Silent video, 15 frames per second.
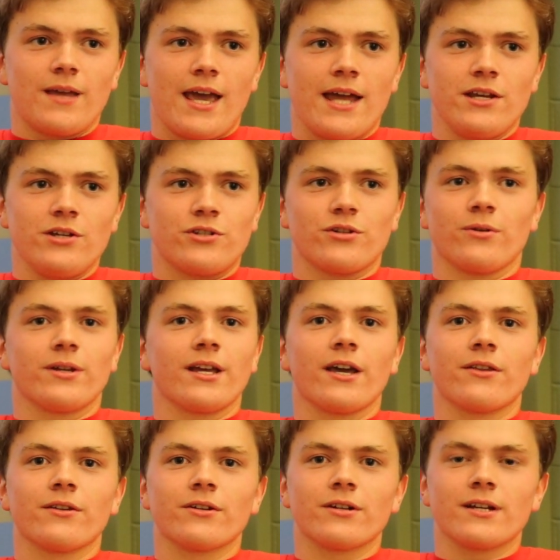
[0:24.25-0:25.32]
any show
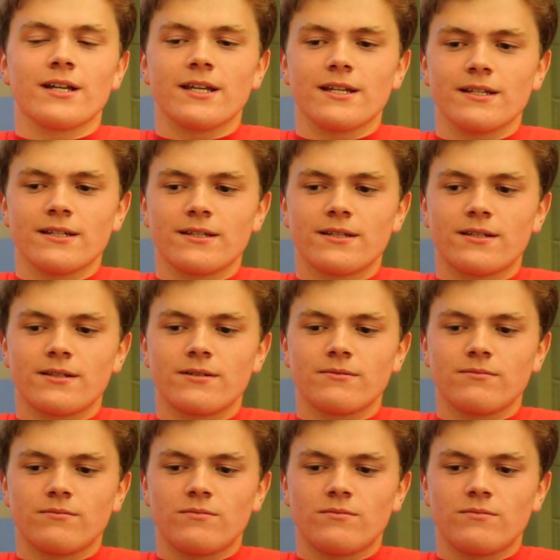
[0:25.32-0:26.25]
together is